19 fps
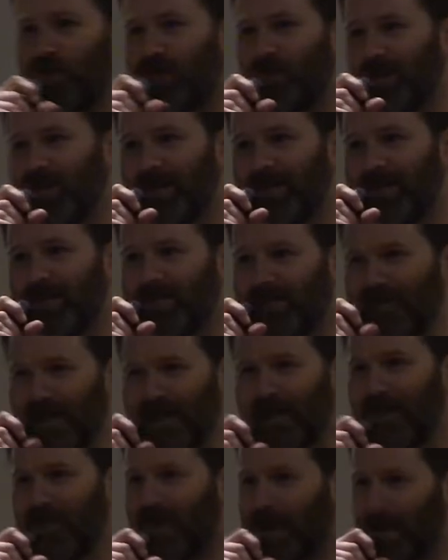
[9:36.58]
drinks, and
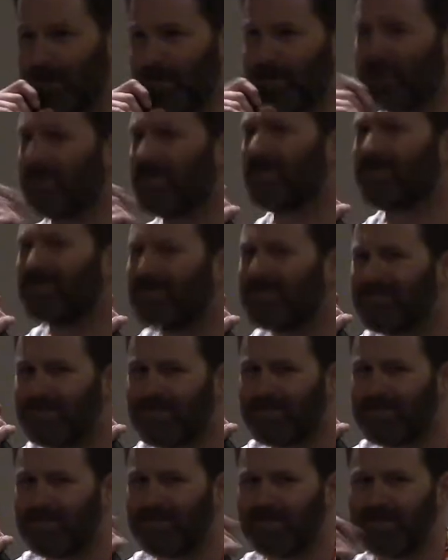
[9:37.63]
video games?
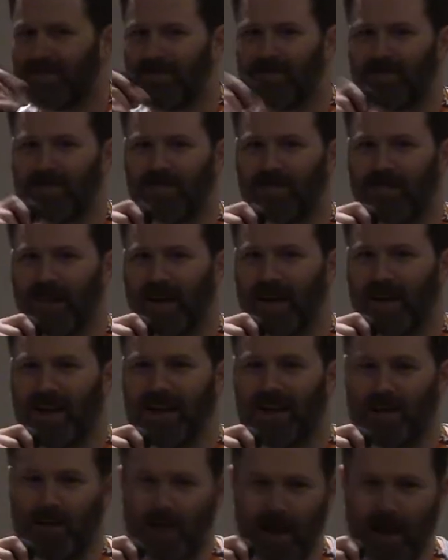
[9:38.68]

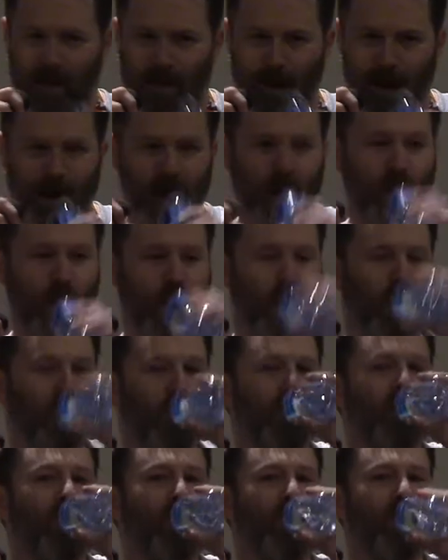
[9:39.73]
Right? I mean, come
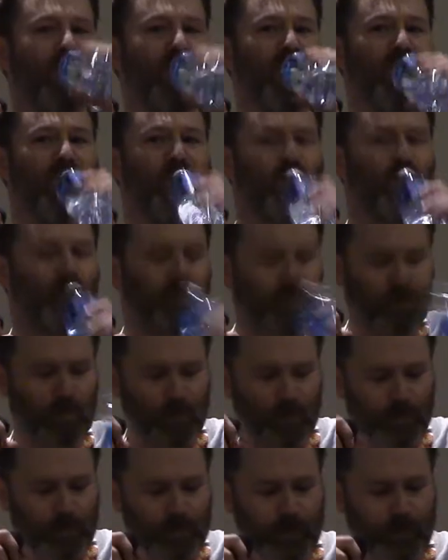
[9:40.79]
on.
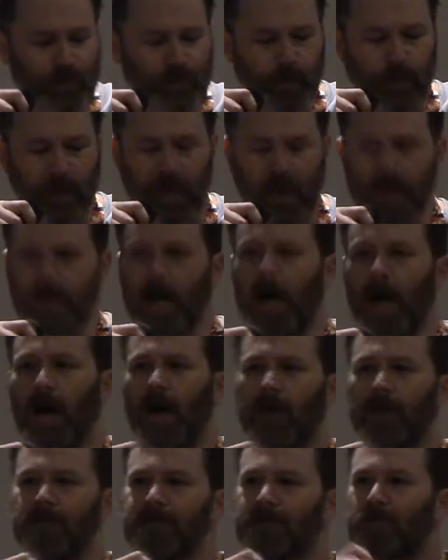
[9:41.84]

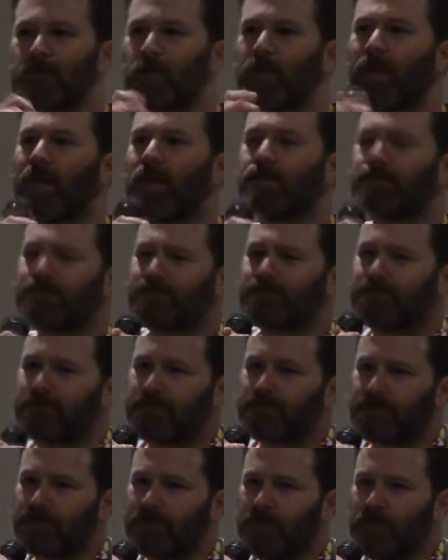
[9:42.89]
Um,
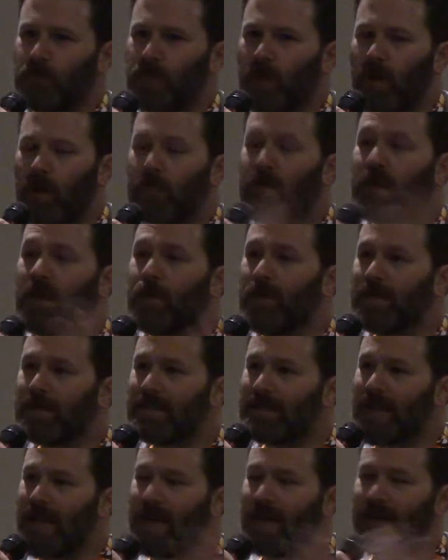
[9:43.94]
that being
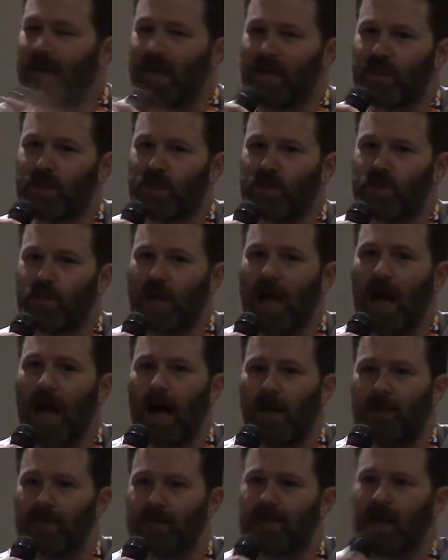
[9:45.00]
said, I do
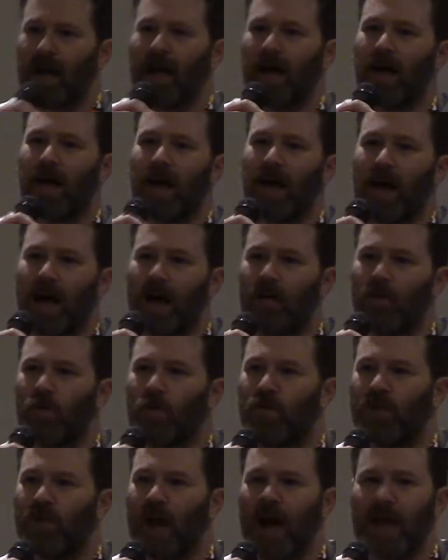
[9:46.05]
jobs. Uh, I
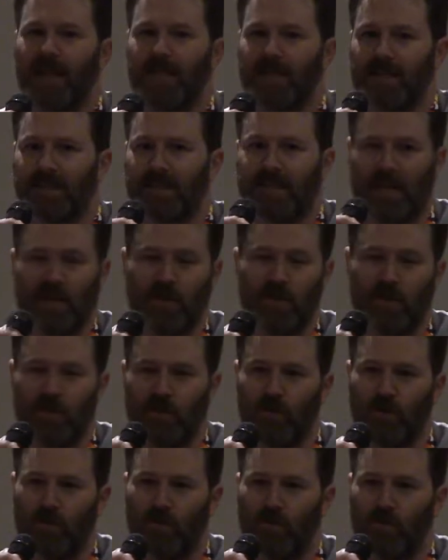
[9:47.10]
will not tell
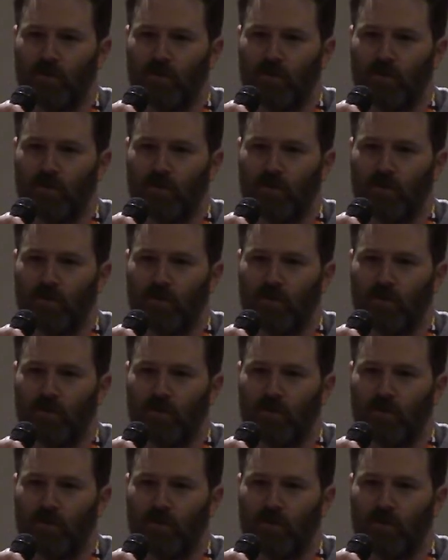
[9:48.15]
you